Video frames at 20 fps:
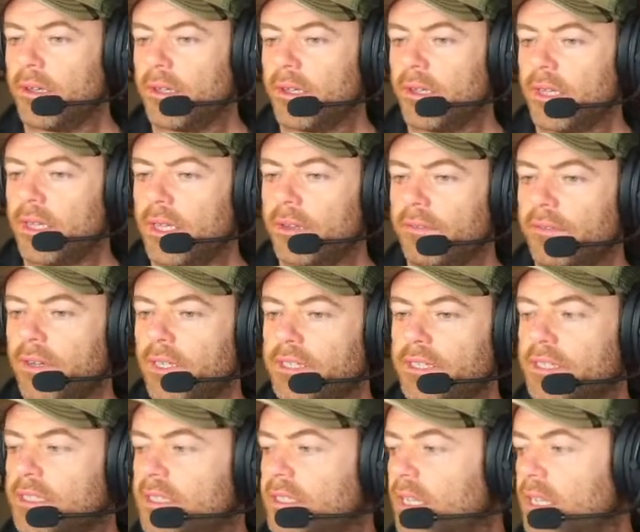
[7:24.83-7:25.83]
If I
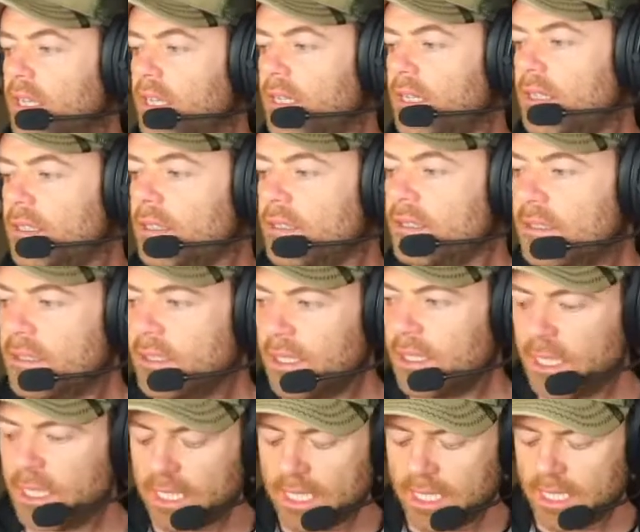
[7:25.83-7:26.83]
start
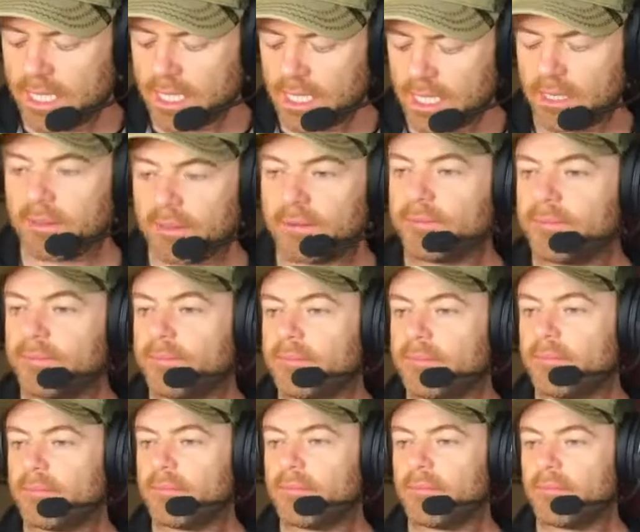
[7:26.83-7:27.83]
deleting,
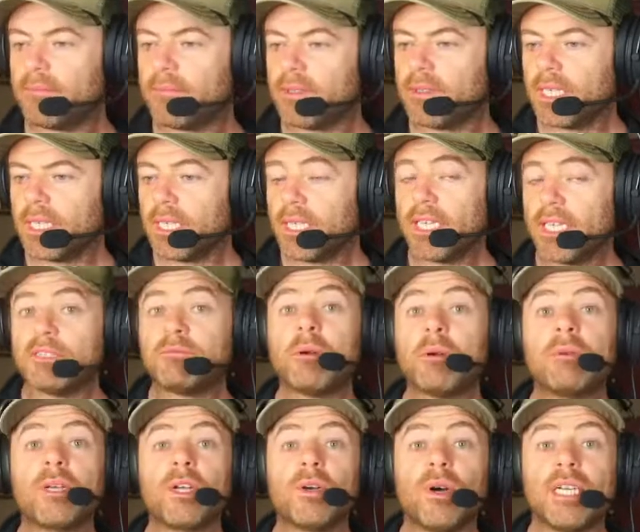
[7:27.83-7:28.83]
there's
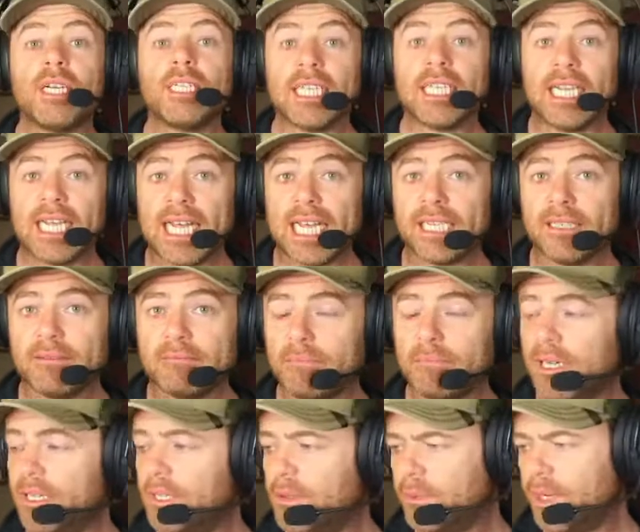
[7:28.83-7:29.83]
probably quite a delay,
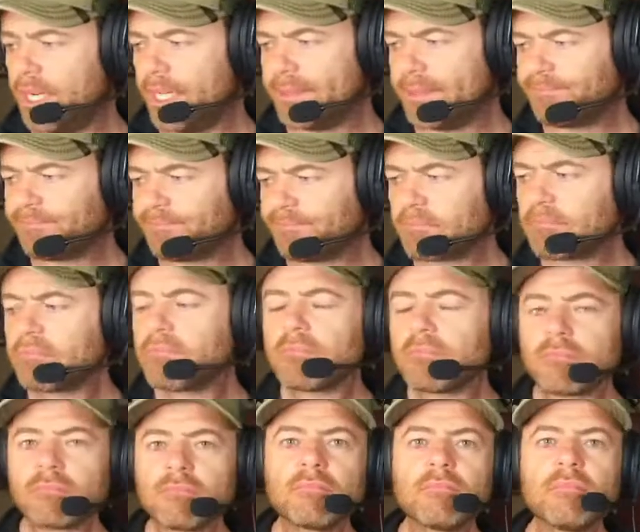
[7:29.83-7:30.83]
by the way.
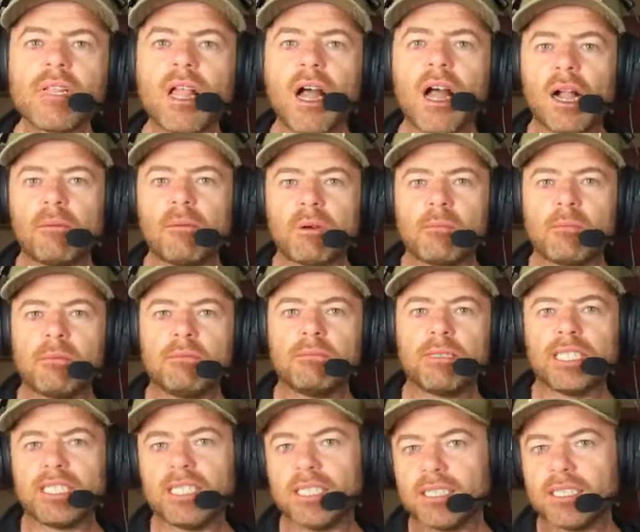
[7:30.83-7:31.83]
I
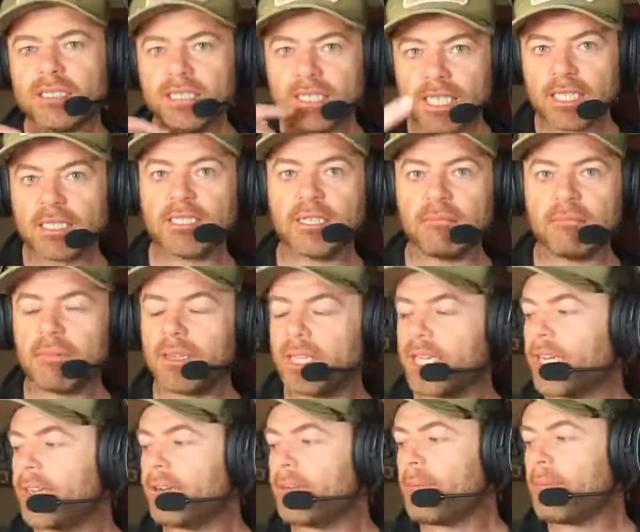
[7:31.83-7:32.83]
probably say
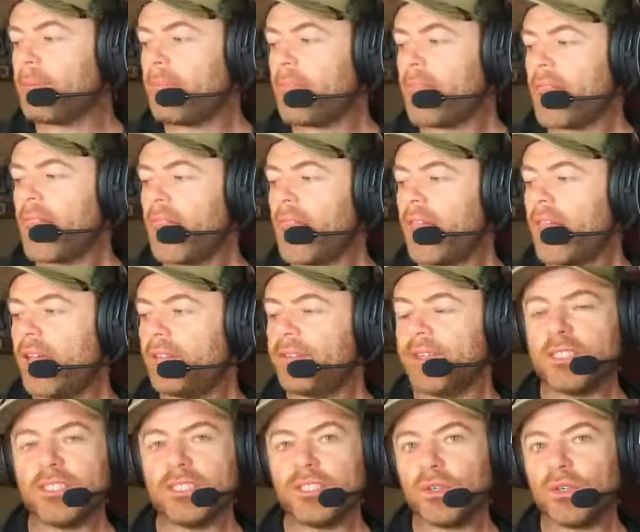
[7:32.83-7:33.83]
something and
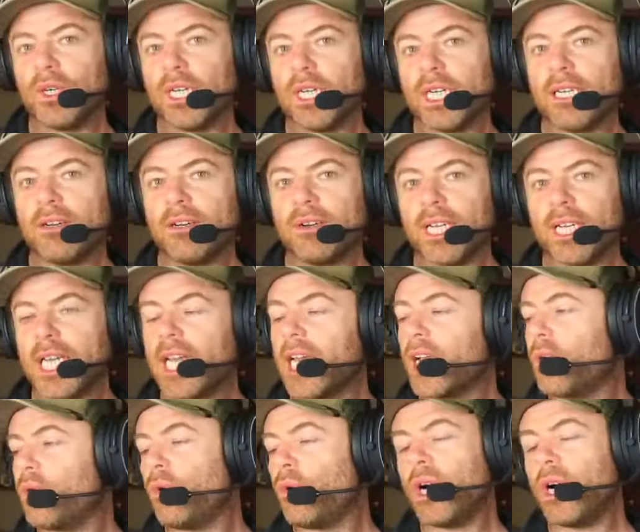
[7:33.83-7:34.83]
then you're hearing it
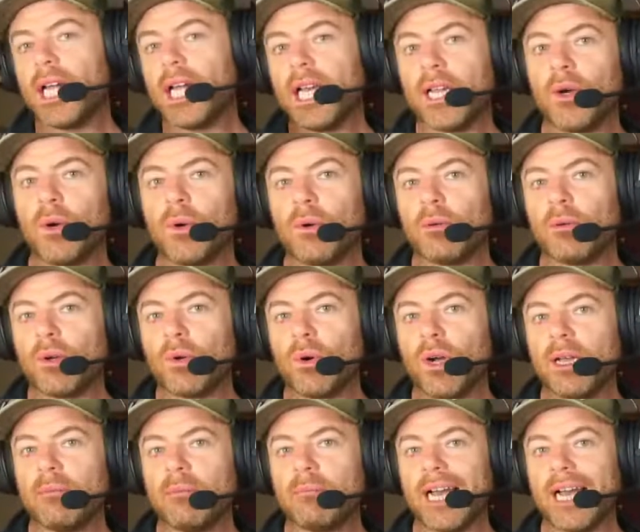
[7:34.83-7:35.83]
quite
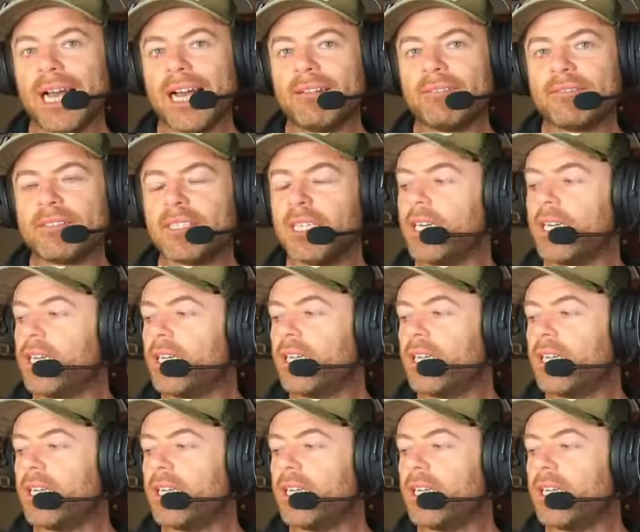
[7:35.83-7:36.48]
a bit after,